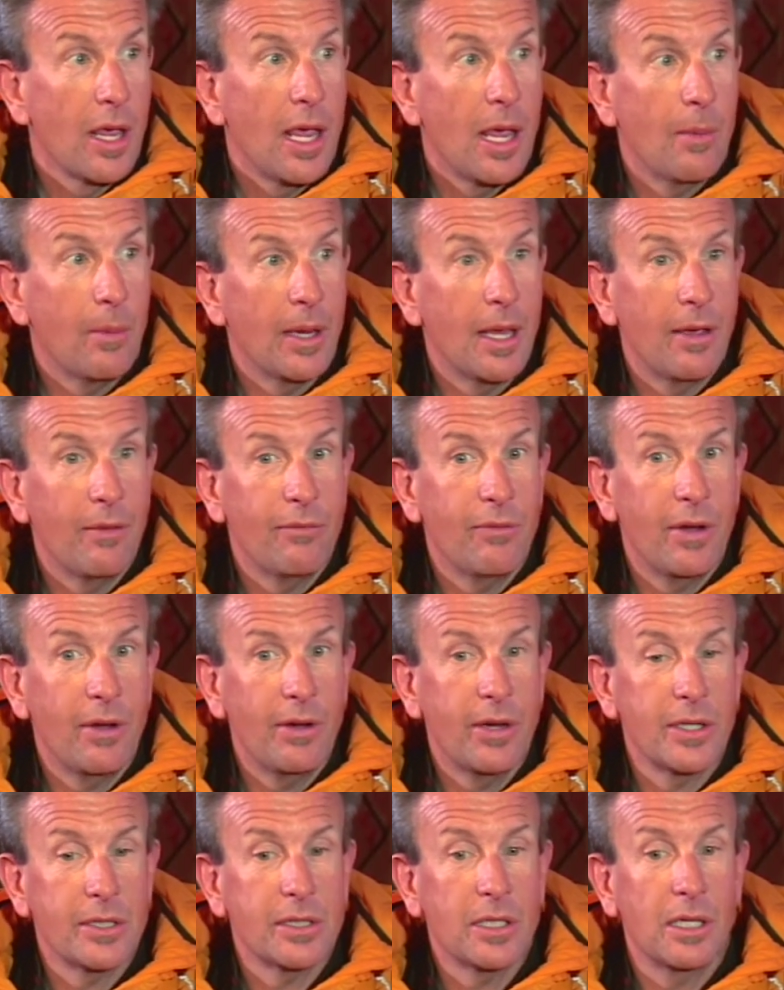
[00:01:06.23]
And we have
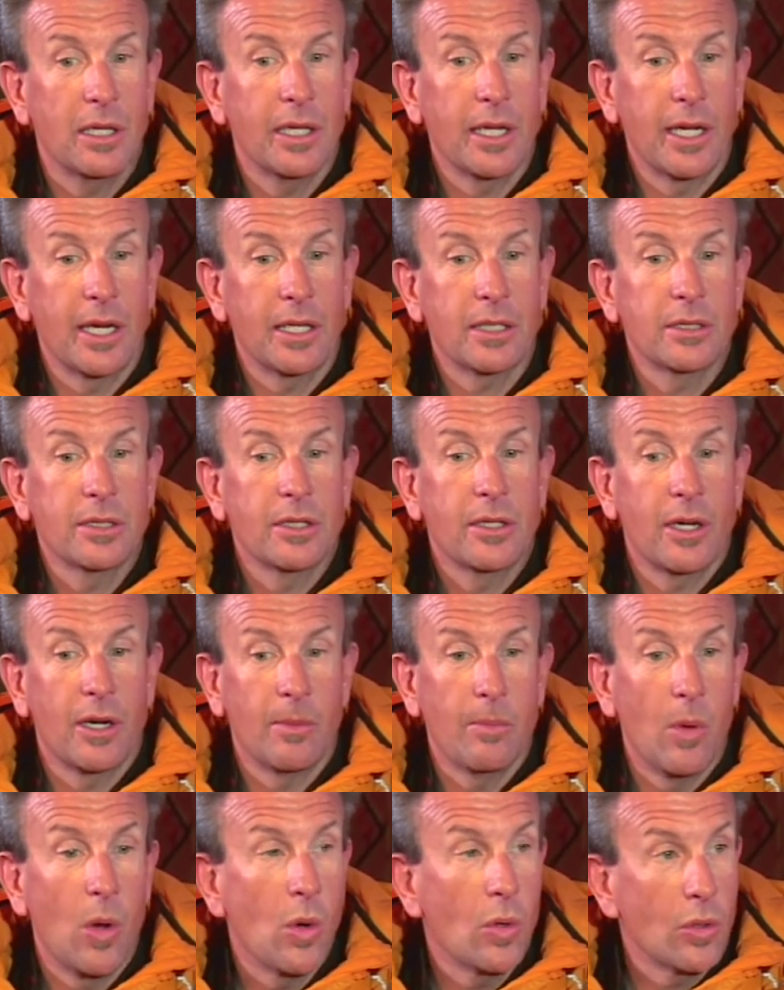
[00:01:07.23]
various clinics that are
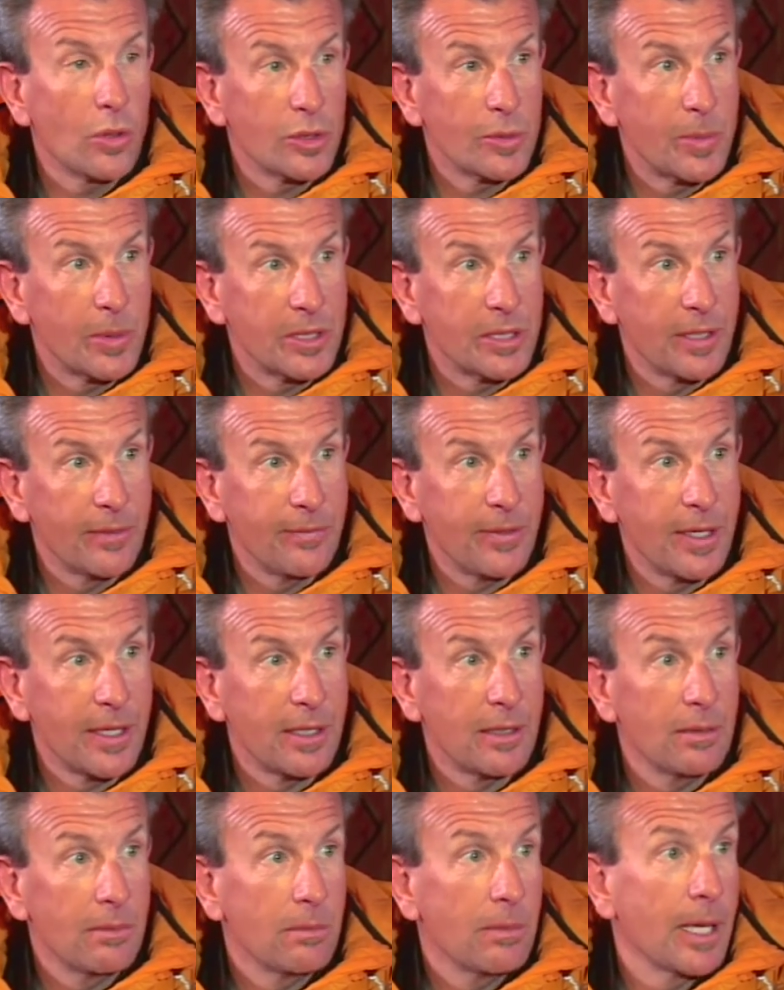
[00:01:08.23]
mogul specific,